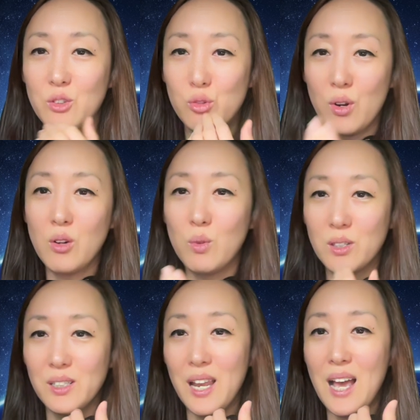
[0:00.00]
drug
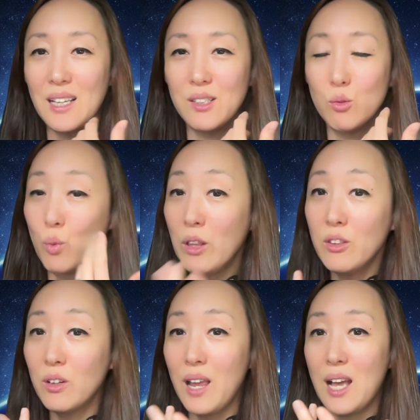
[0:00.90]
was when
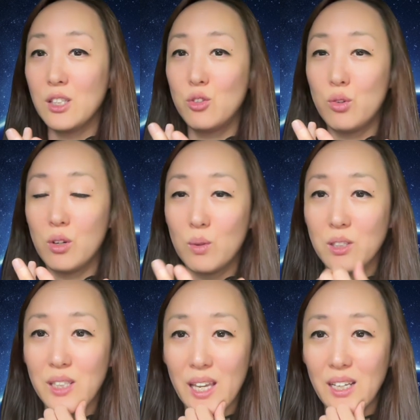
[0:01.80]
the last drug was
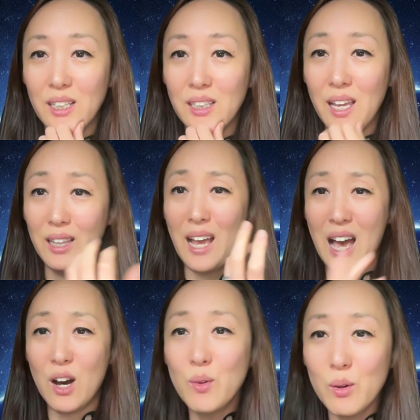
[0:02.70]
taken and
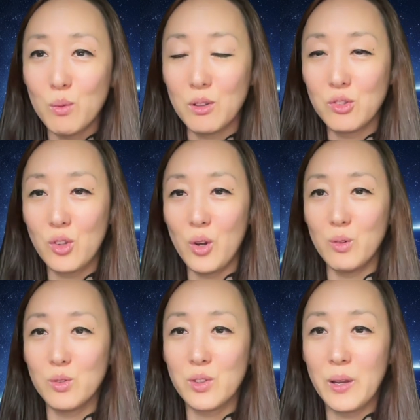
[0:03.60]
how it was
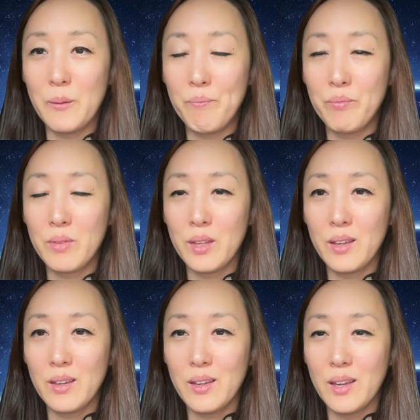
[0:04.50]
dosed.
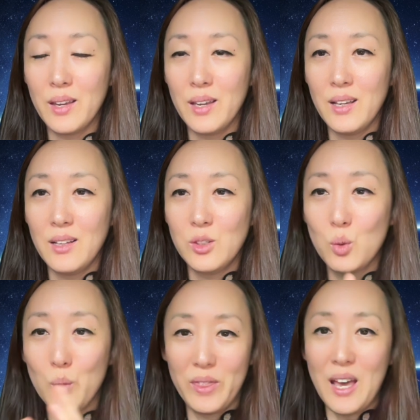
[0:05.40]
So
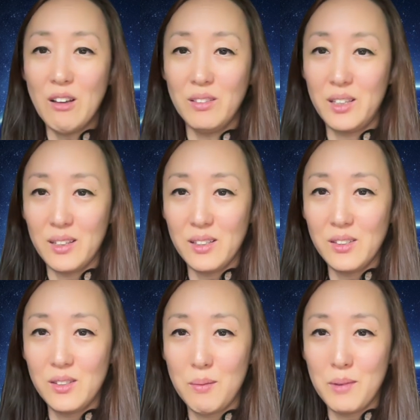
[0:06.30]
without this,
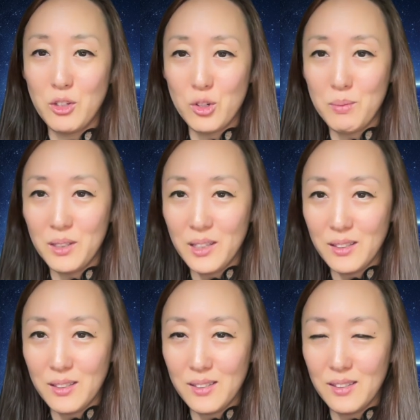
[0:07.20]
the measurement
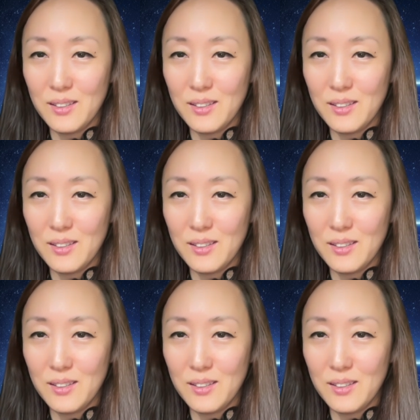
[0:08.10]
is